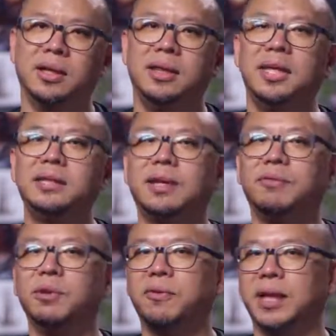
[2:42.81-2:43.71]
These give
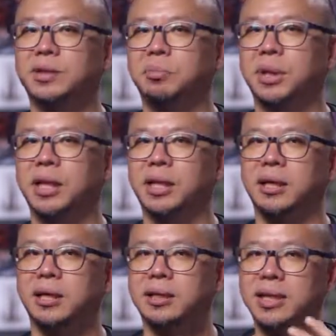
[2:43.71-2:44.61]
you
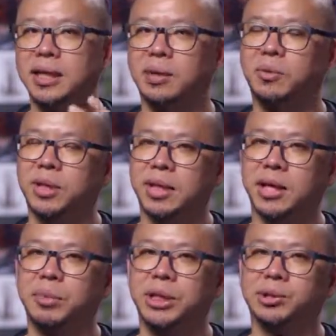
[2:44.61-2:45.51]
flexibility in dealing with the
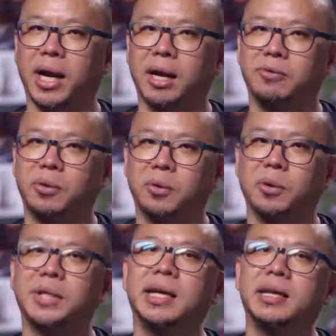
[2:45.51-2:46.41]
enemy draft
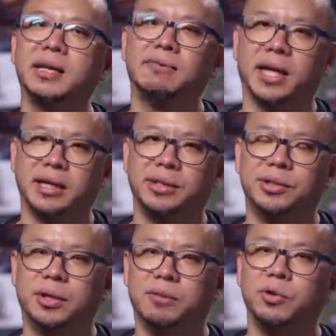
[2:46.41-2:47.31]
or taking
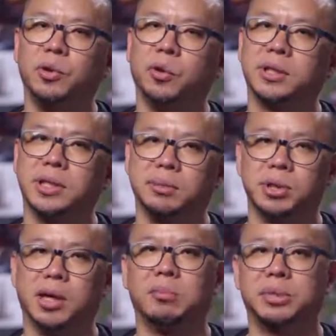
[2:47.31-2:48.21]
advantage of your team's
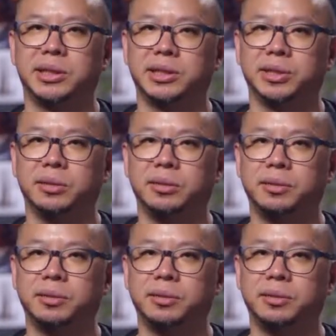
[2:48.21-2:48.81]
composition.